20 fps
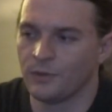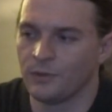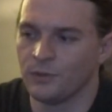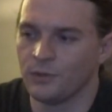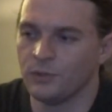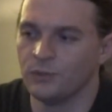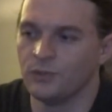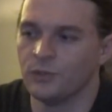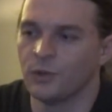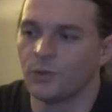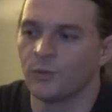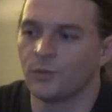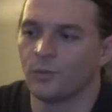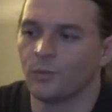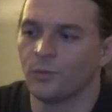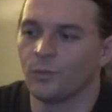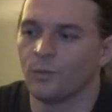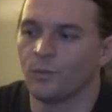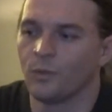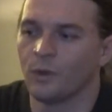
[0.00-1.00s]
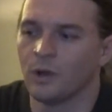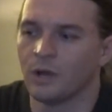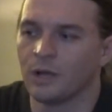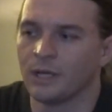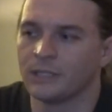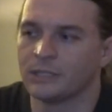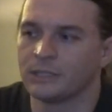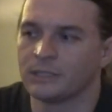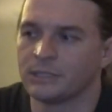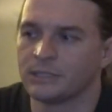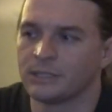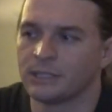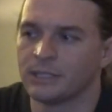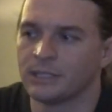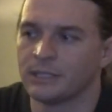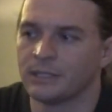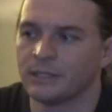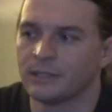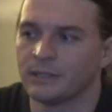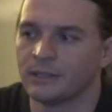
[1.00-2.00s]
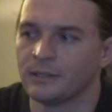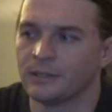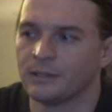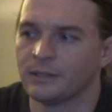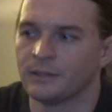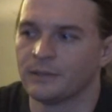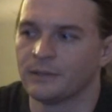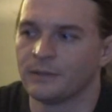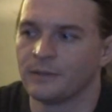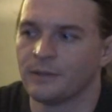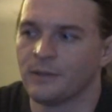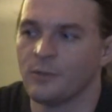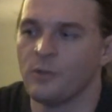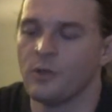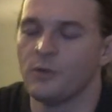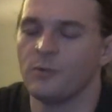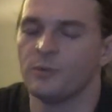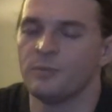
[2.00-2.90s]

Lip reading: you don't want it